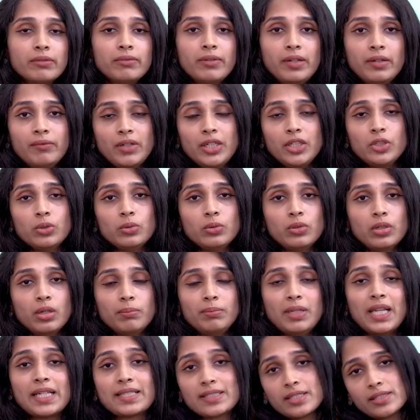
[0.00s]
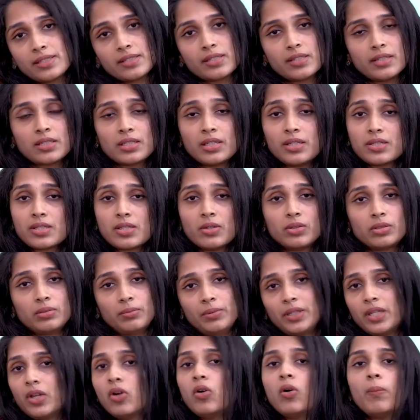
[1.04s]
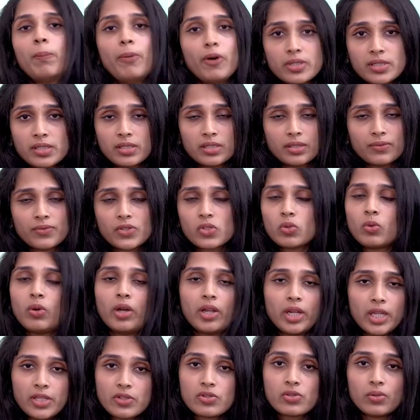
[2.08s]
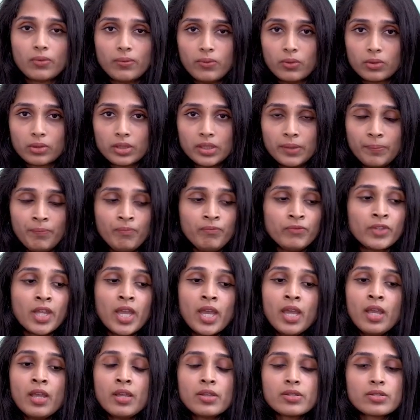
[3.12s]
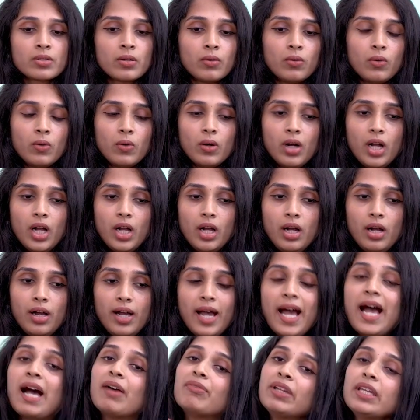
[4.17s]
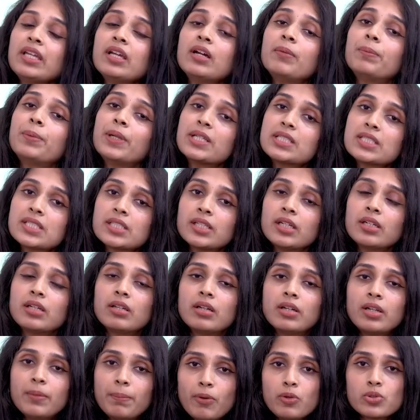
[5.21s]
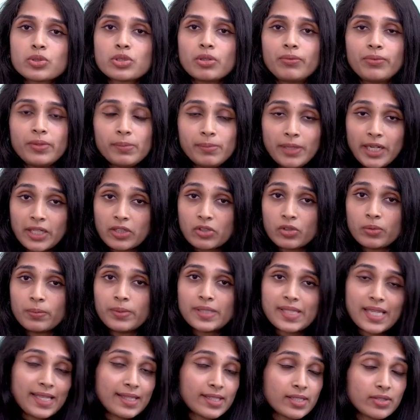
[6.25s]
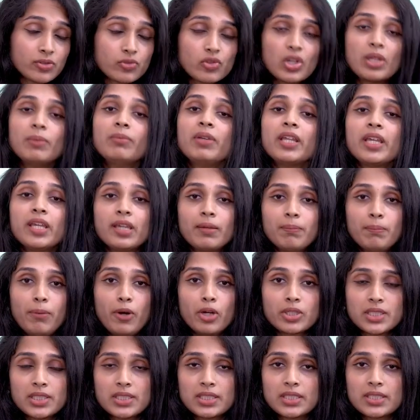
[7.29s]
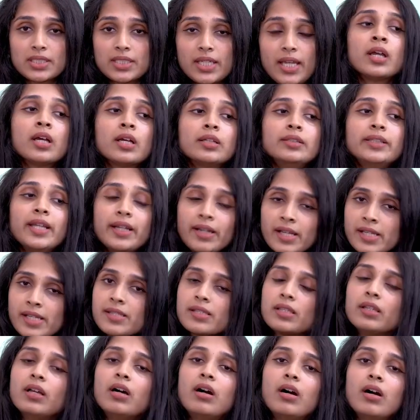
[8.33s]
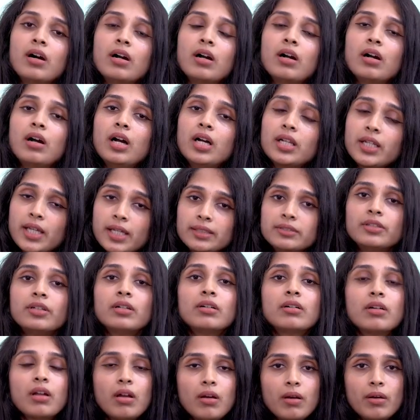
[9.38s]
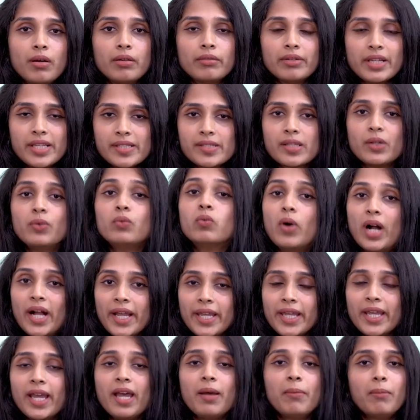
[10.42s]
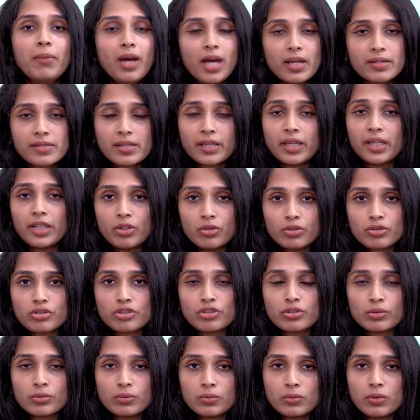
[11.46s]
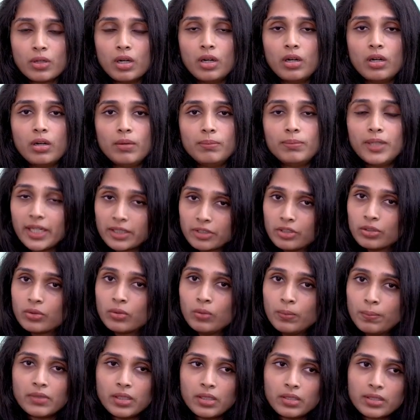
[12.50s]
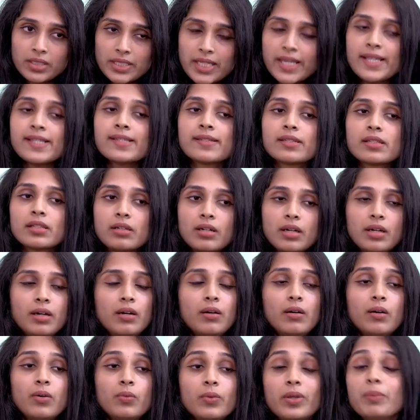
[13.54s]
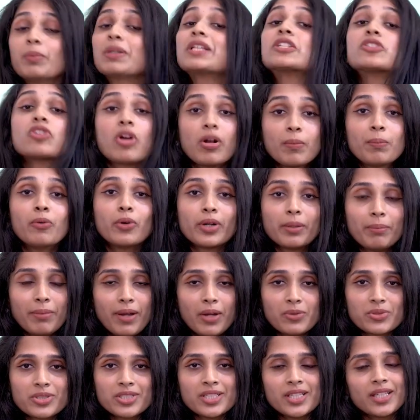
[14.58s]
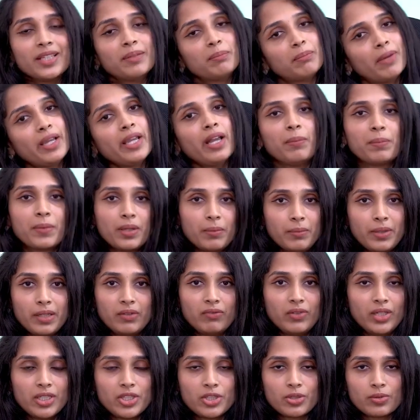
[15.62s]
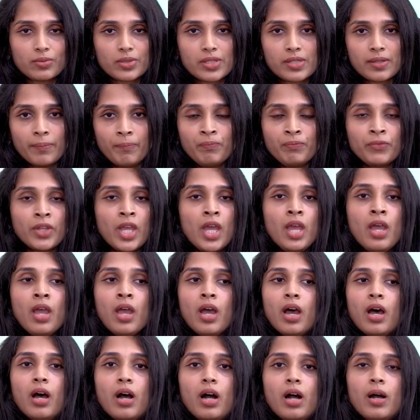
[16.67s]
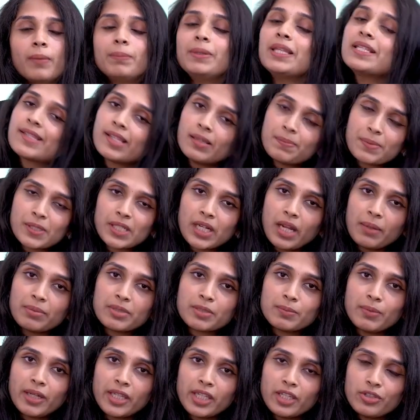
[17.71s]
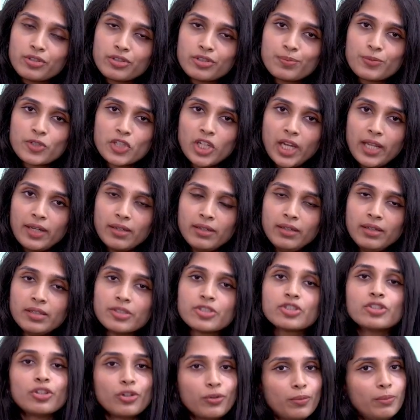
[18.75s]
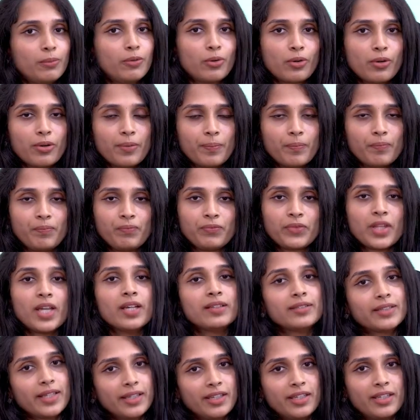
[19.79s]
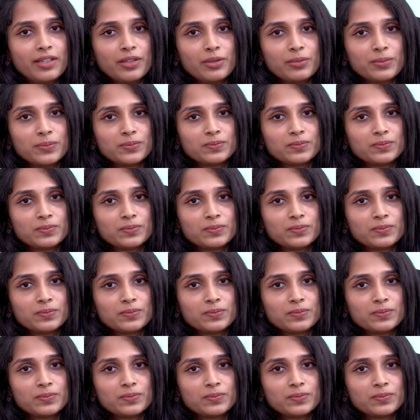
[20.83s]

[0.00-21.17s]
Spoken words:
When we do a blood test, it turns out to be O positive, so on and so forth. So having a printed report of your blood group is extremely important. There is another reason why I'm asking you to do a blood group test. We will talk more about it in my upcoming videos. Please subscribe to my YouTube channel to know more. Thank you.